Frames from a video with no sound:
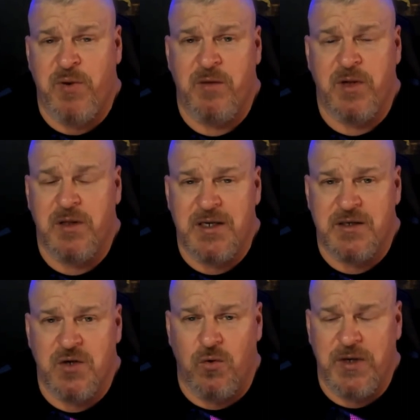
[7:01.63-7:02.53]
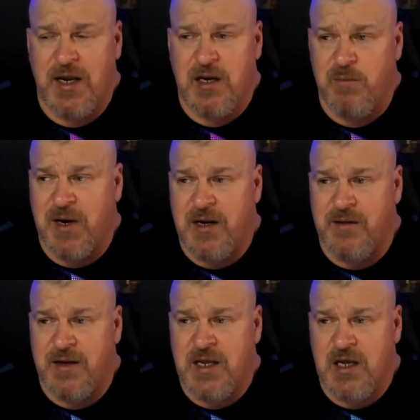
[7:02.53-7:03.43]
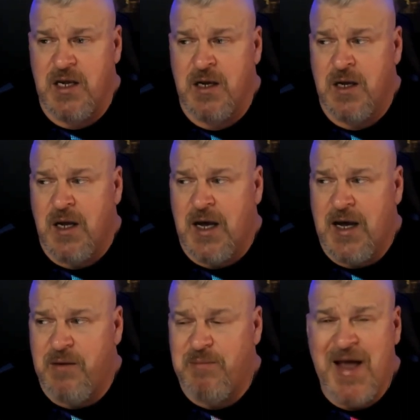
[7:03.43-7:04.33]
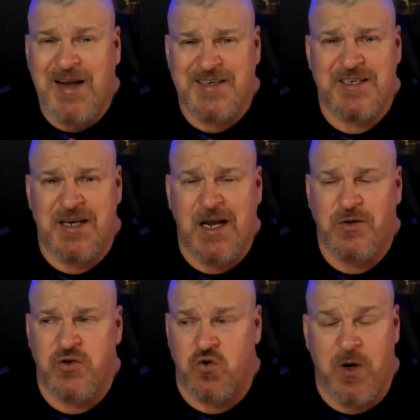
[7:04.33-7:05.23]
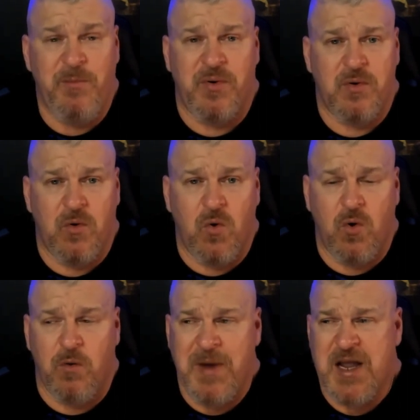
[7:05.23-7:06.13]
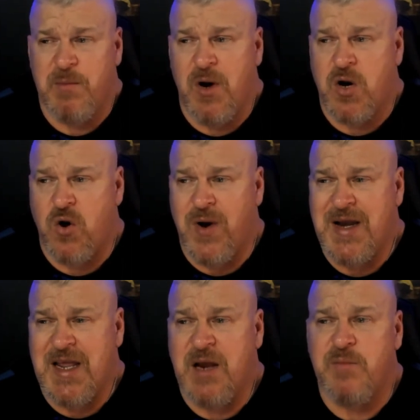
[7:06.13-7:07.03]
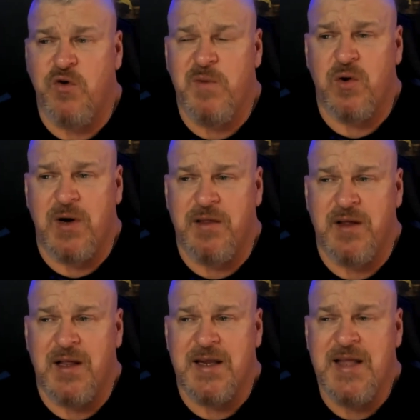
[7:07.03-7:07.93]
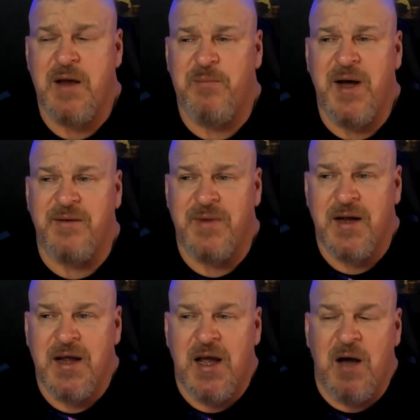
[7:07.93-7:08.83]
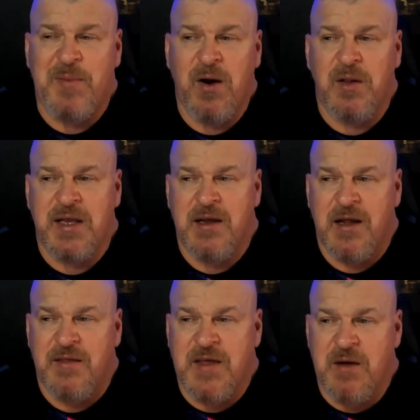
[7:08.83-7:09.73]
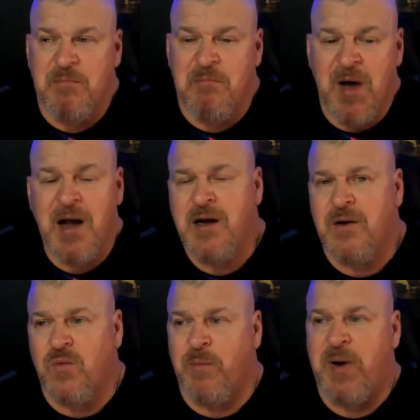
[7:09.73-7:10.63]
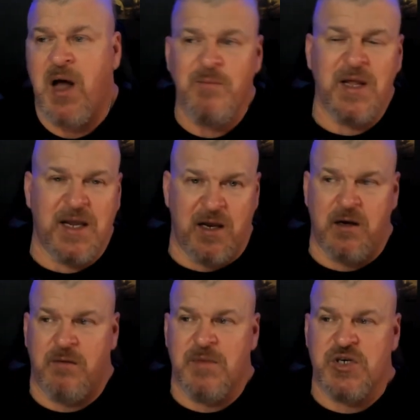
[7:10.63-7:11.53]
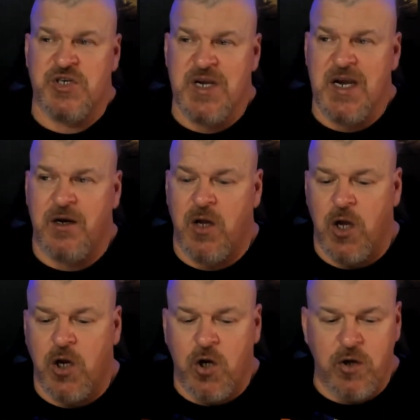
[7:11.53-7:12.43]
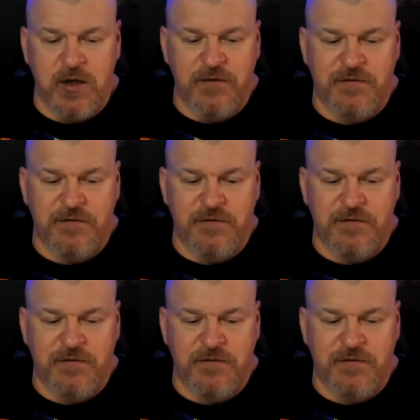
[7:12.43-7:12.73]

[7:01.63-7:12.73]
publicly told anybody that he uh, backs Donald Trump or Make America Great Again movement or anything like that. But apparently, the MAGA Republican machine couldn't